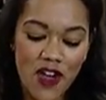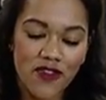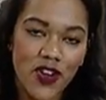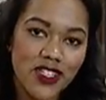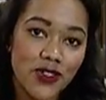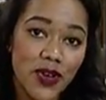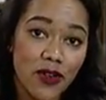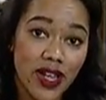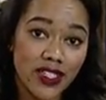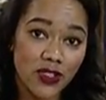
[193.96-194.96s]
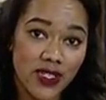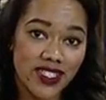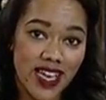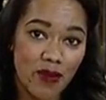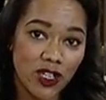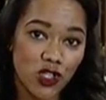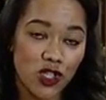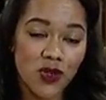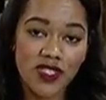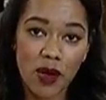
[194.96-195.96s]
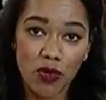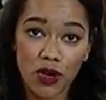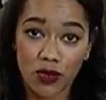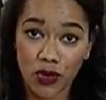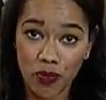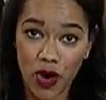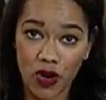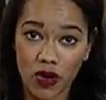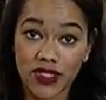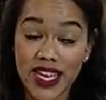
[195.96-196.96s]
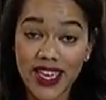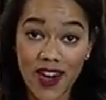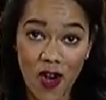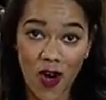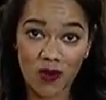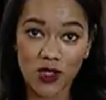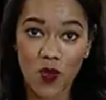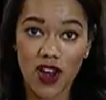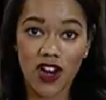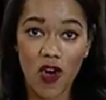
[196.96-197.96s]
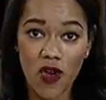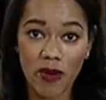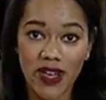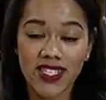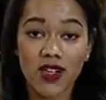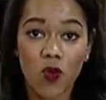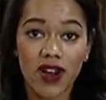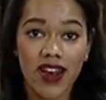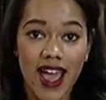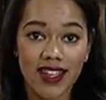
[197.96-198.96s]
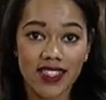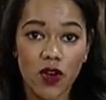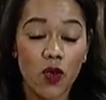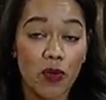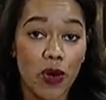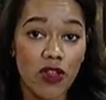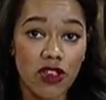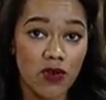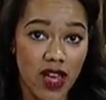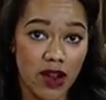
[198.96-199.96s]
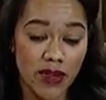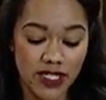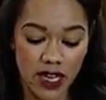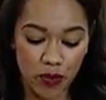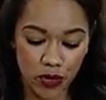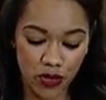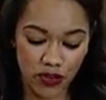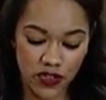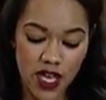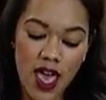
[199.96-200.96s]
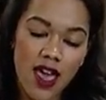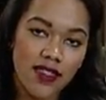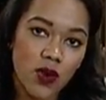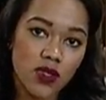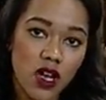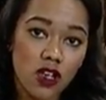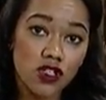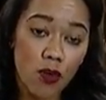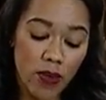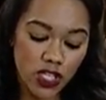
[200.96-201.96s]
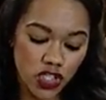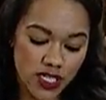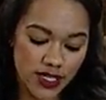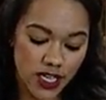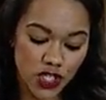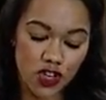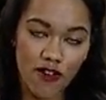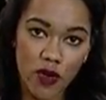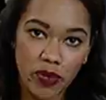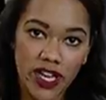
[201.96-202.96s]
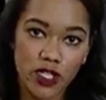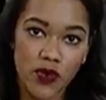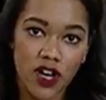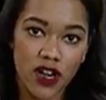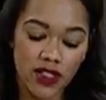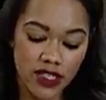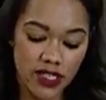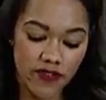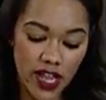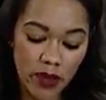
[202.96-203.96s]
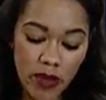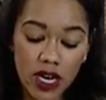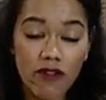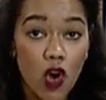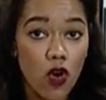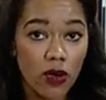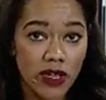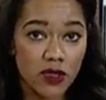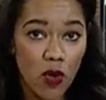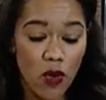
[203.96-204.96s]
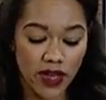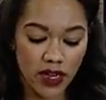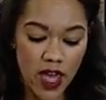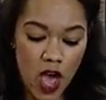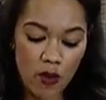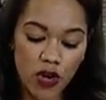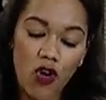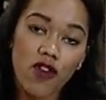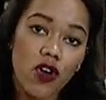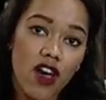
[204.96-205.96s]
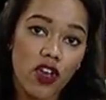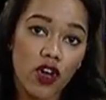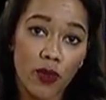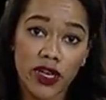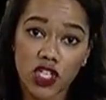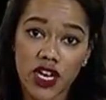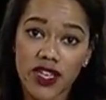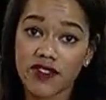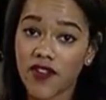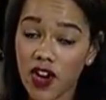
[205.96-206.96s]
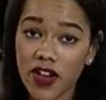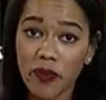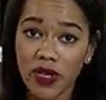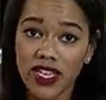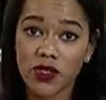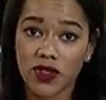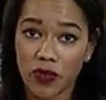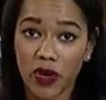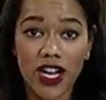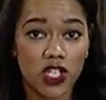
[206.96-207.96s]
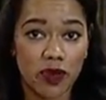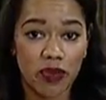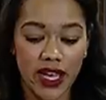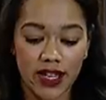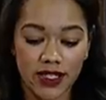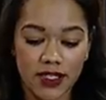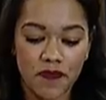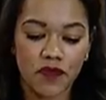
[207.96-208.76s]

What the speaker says: First, the request to establish two separate group daycare homes, one in Okemos and one in Hazlet, were both unanimously approved. There was also much discussion over plans regarding the development of Okemos Point, but overall the Commission is very pleased with the project plans.